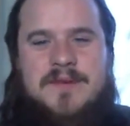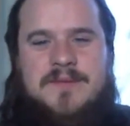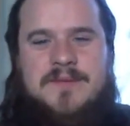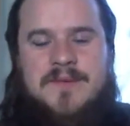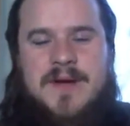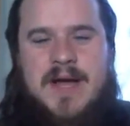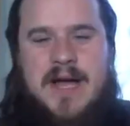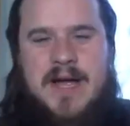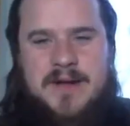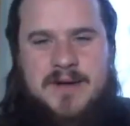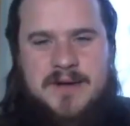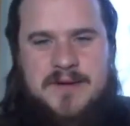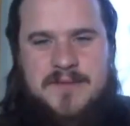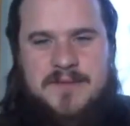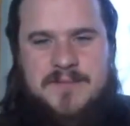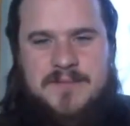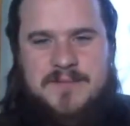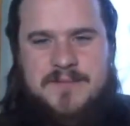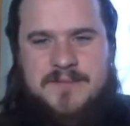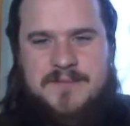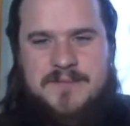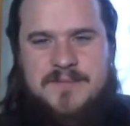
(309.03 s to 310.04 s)
fire.
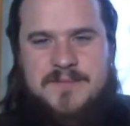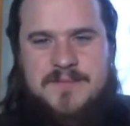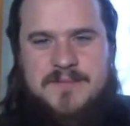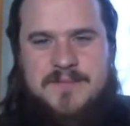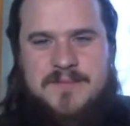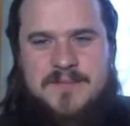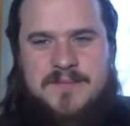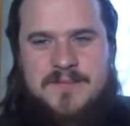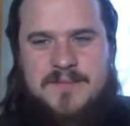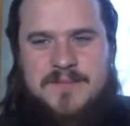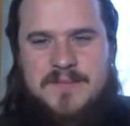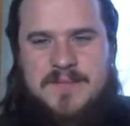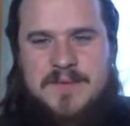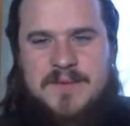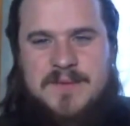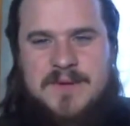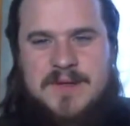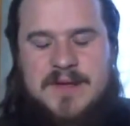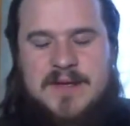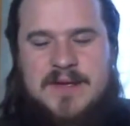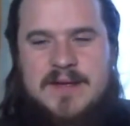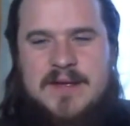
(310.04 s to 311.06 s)

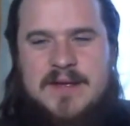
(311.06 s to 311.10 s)
Okay?